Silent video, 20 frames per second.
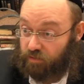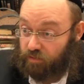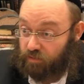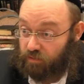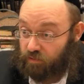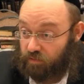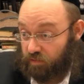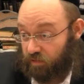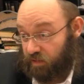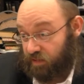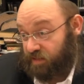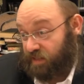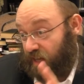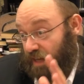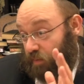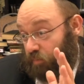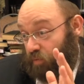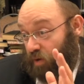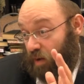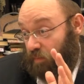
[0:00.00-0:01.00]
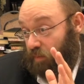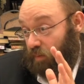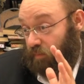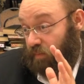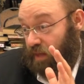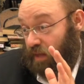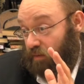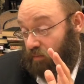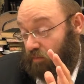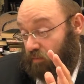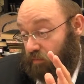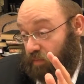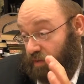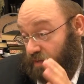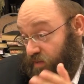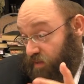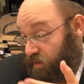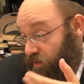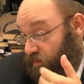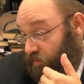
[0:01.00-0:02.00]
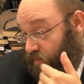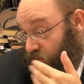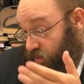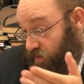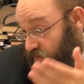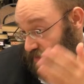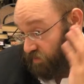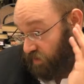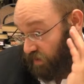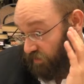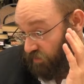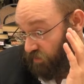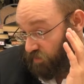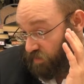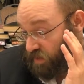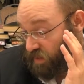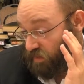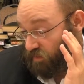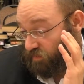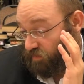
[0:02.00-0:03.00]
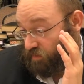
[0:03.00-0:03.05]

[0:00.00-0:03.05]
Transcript: bracha is not a problem now because he because he drank from himself.